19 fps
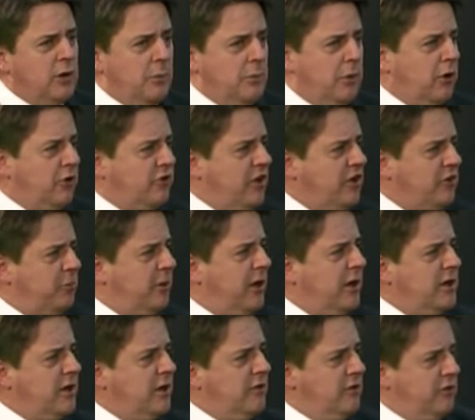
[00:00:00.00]
Politics
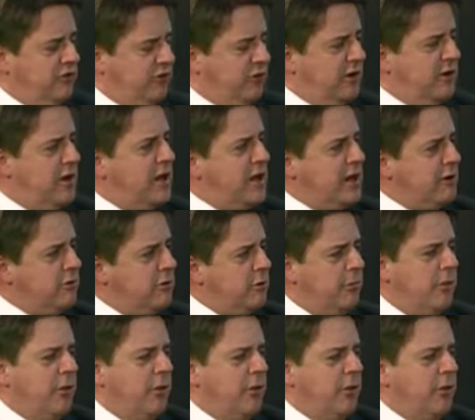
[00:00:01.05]
played in sort of near Europe.